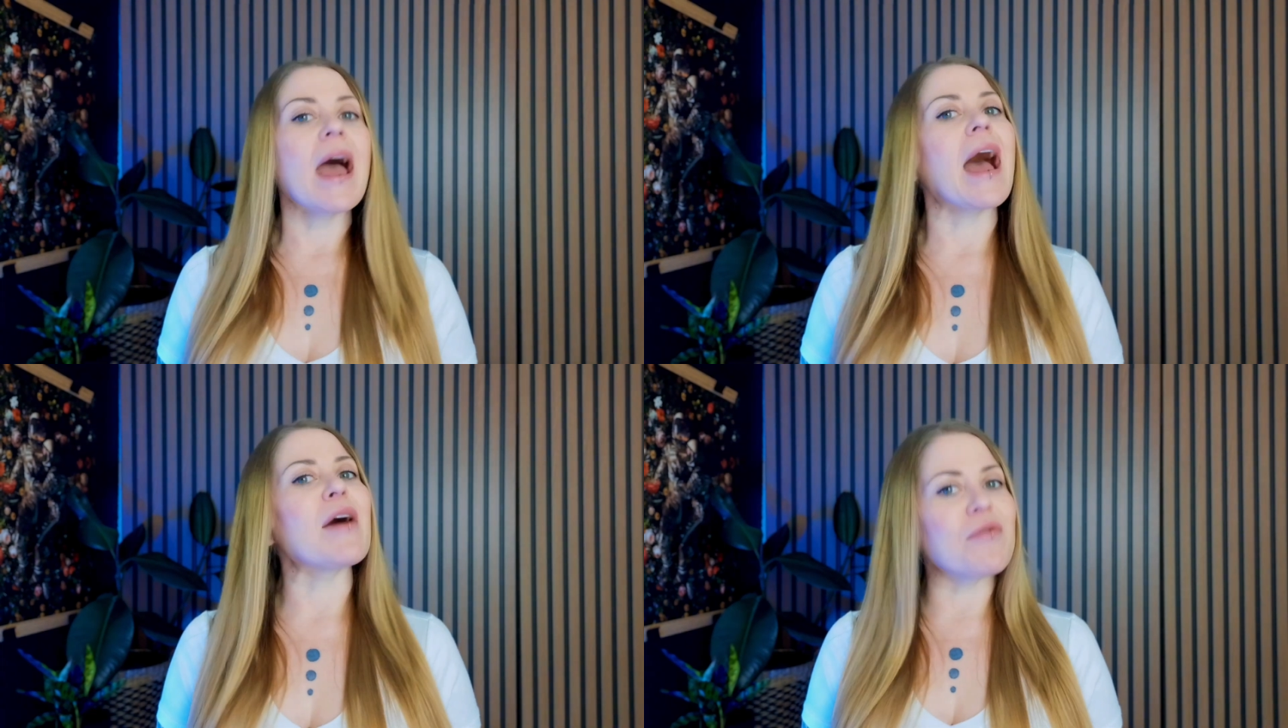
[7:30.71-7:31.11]

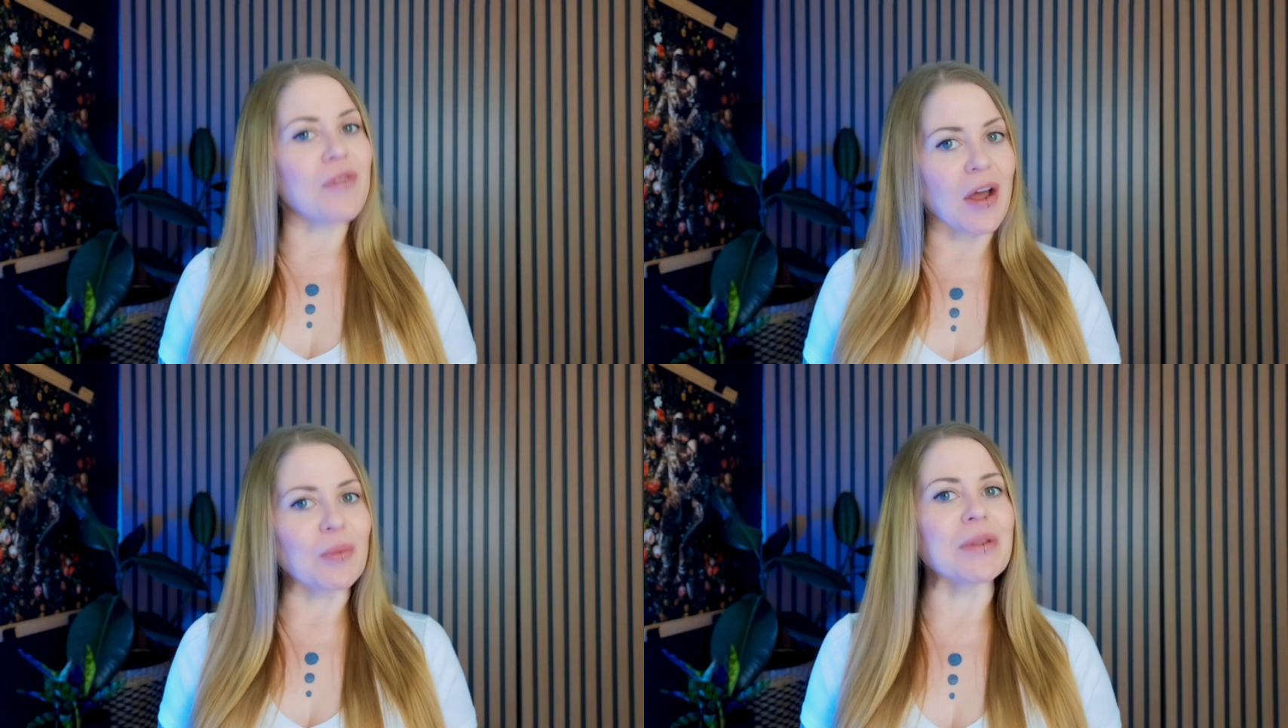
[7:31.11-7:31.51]
have
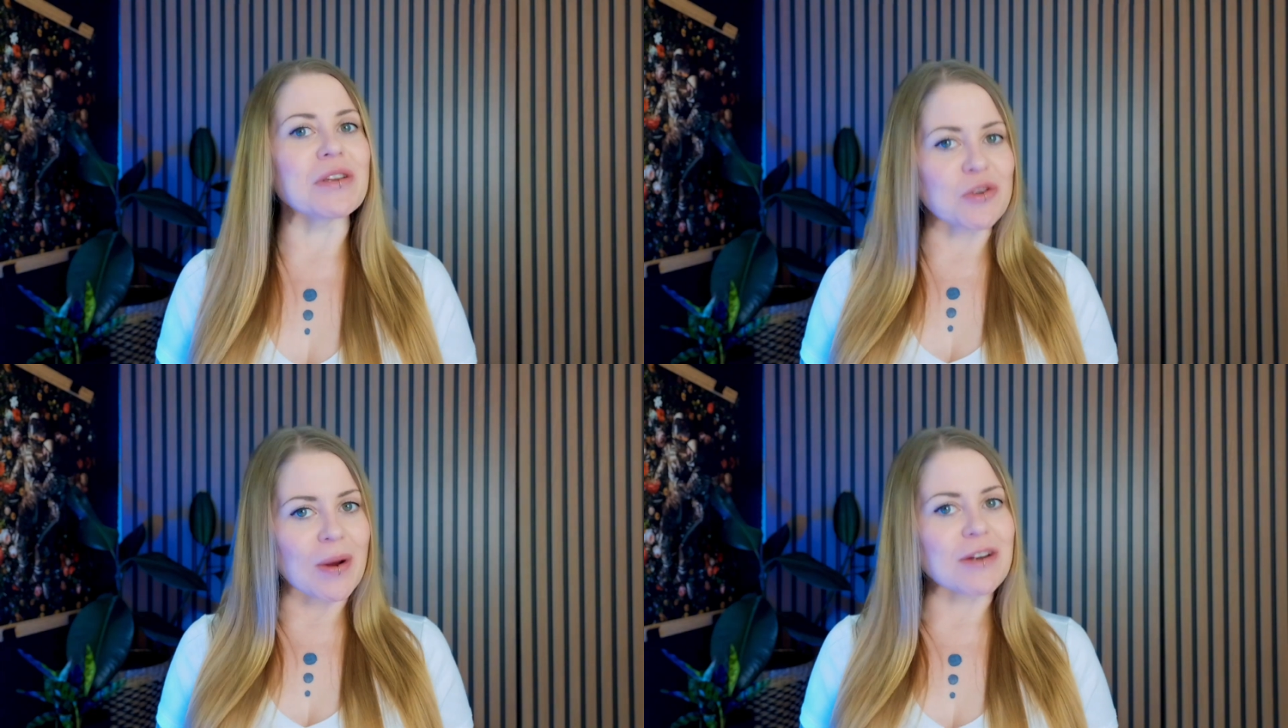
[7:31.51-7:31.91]
fun with
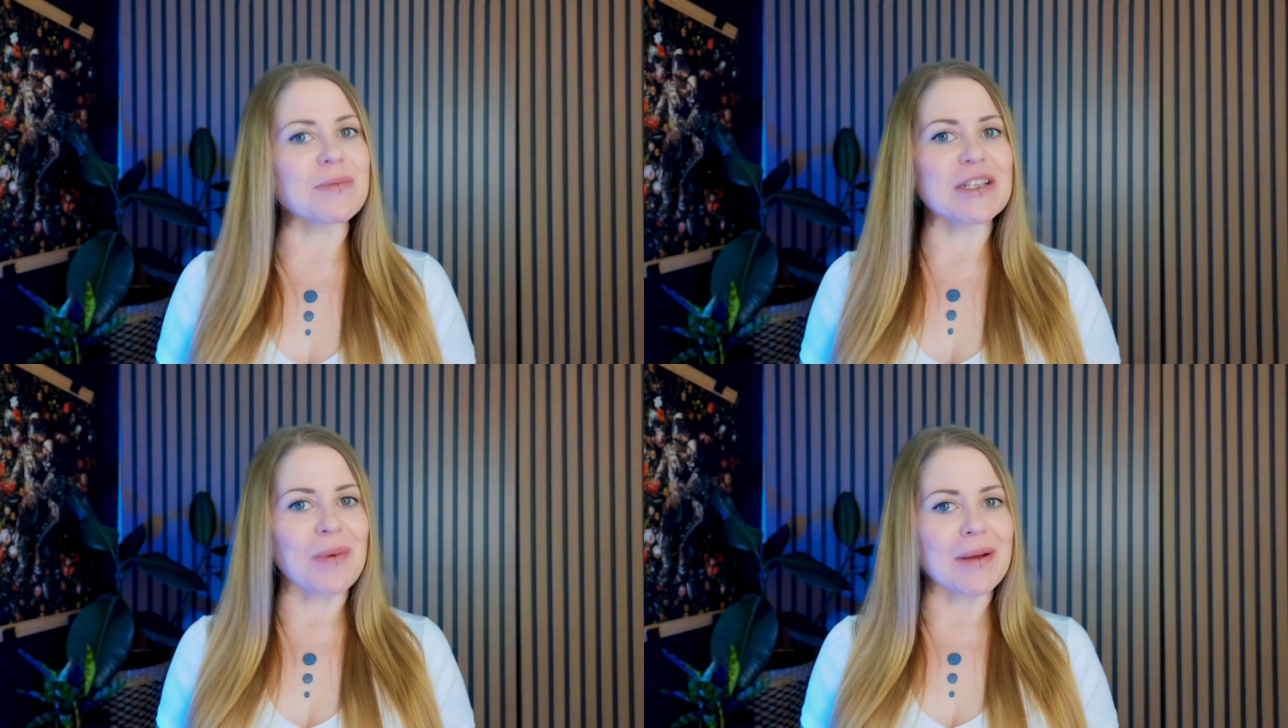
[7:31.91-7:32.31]
your
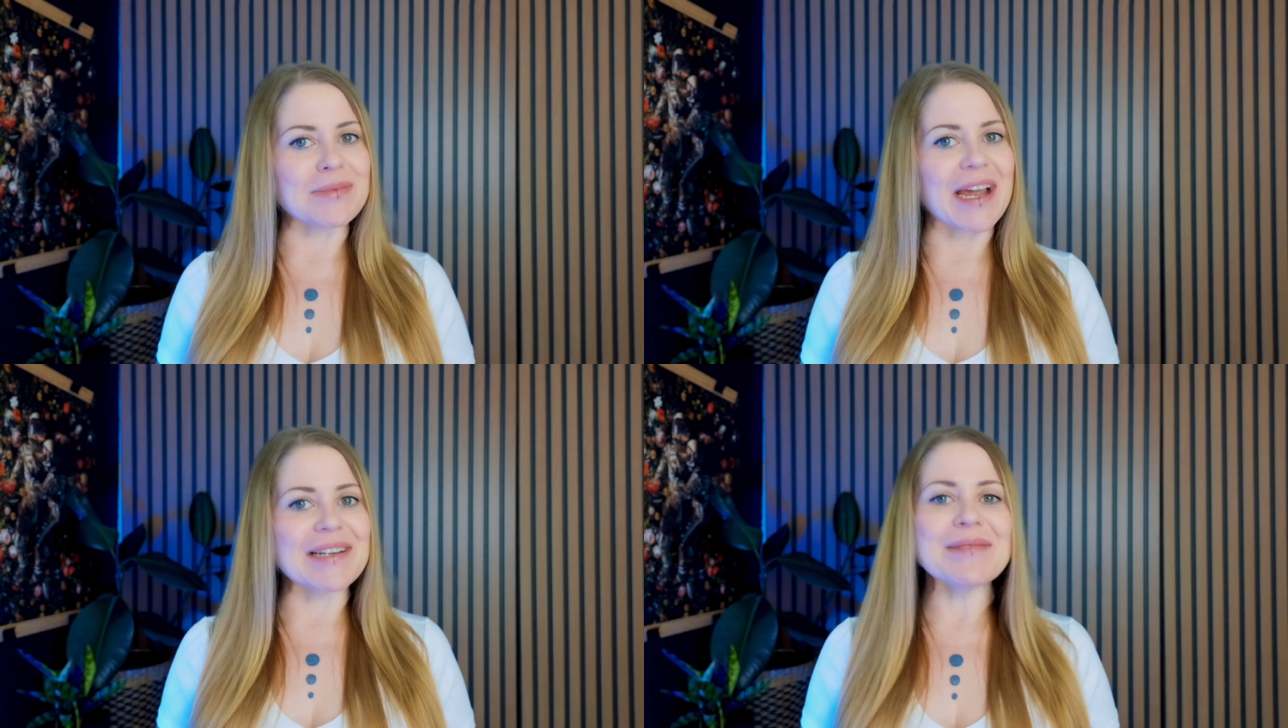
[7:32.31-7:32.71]
Squarespace
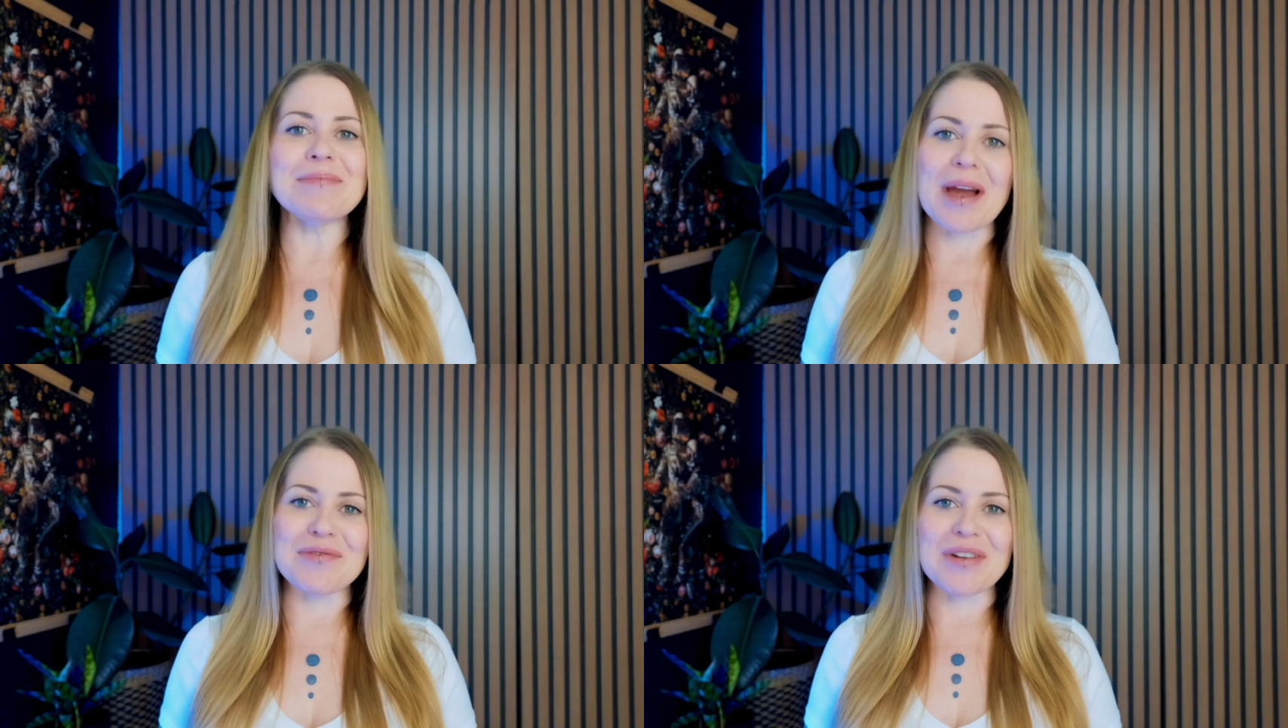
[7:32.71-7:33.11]
website.
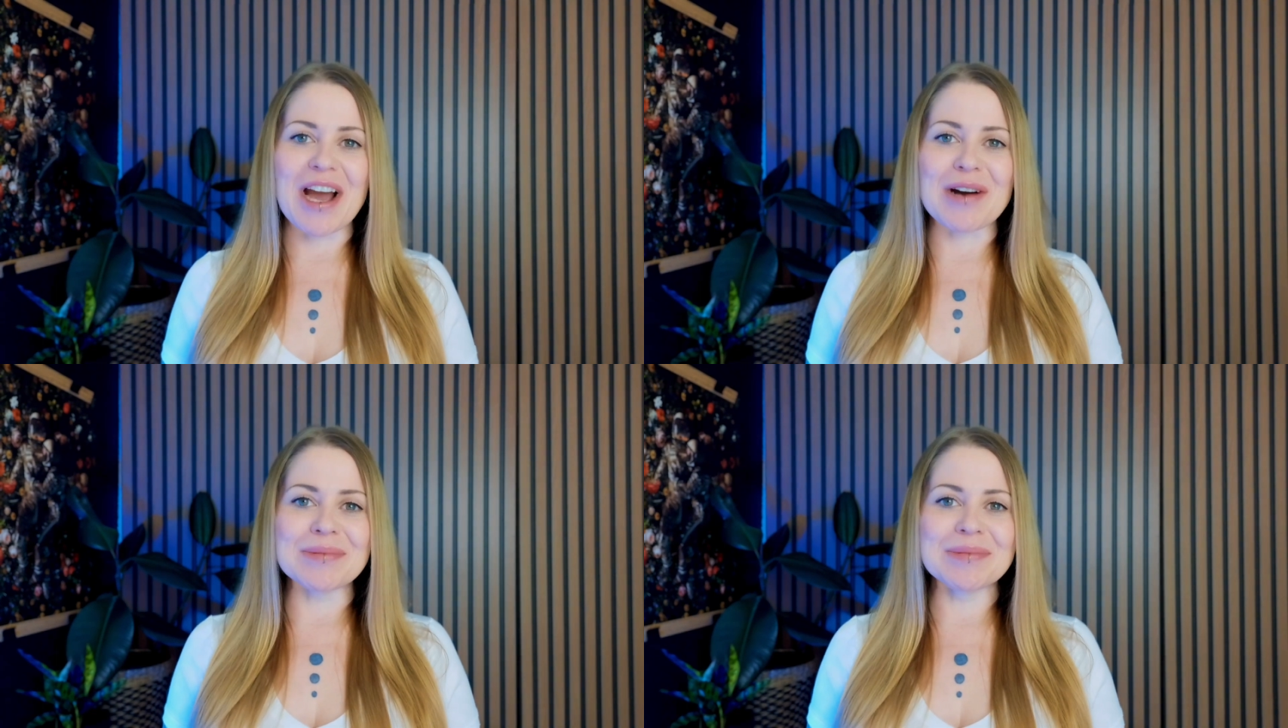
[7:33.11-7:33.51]
Bye for
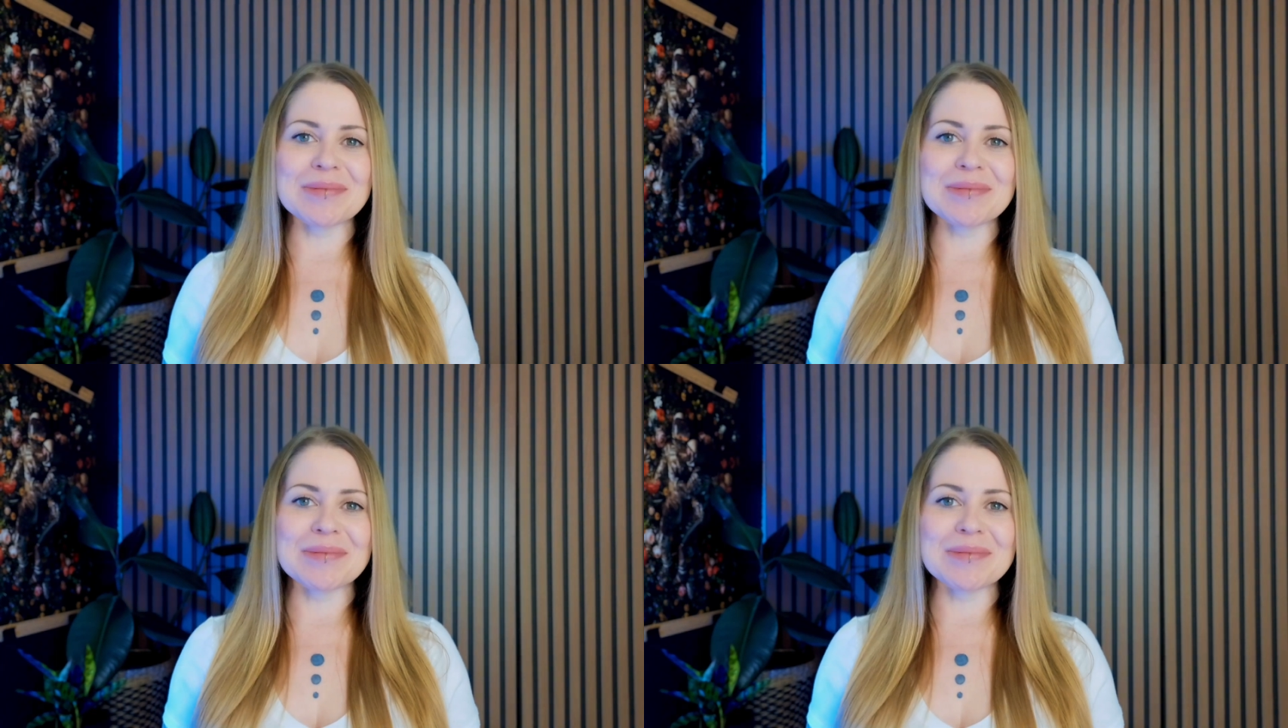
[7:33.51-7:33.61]
now.